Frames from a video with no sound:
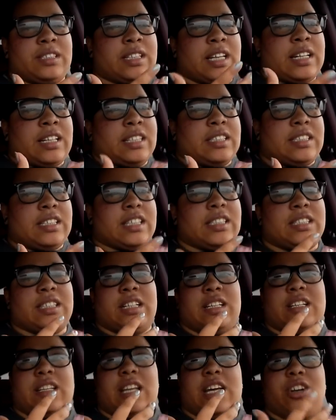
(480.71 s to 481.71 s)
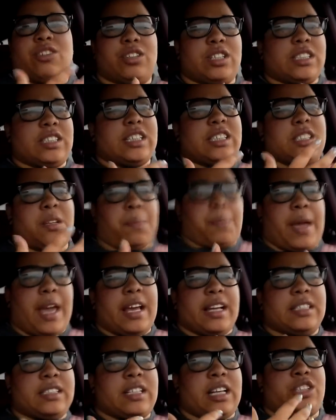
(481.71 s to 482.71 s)
sicknesses and illnesses and
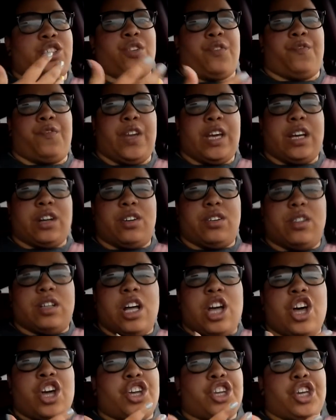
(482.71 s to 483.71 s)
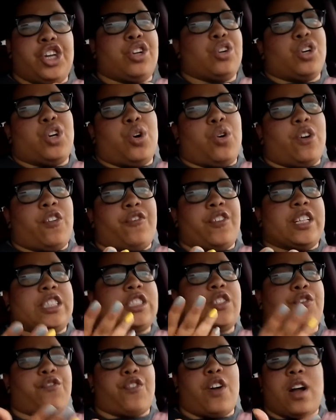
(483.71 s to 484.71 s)
pains that you feel, you don't know if
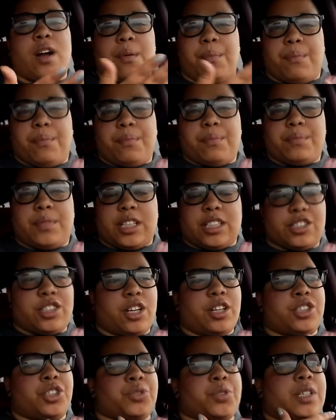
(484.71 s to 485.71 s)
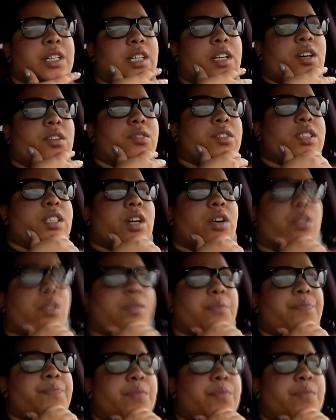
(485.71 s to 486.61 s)
it's from the surgery, you know. So